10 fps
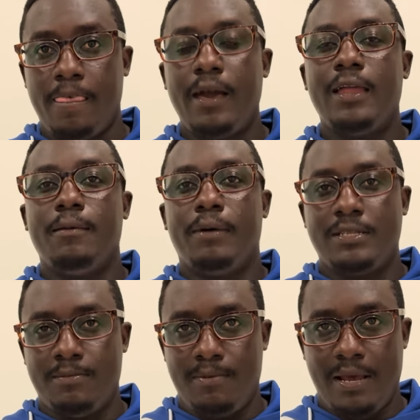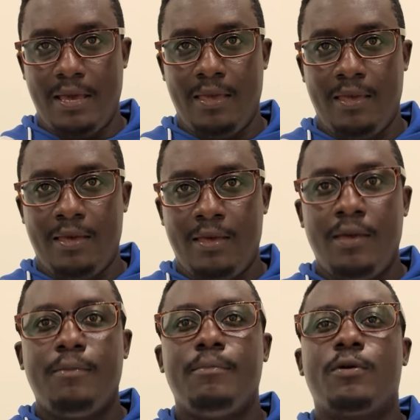and multiply,
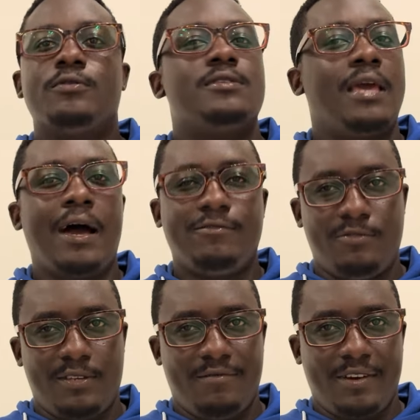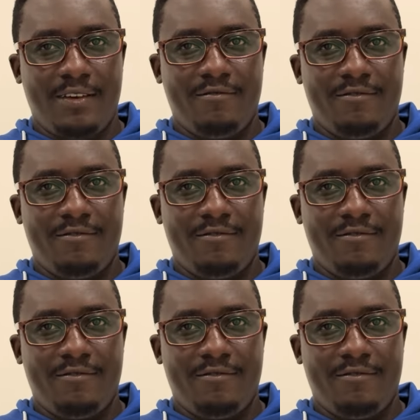because they have to survive.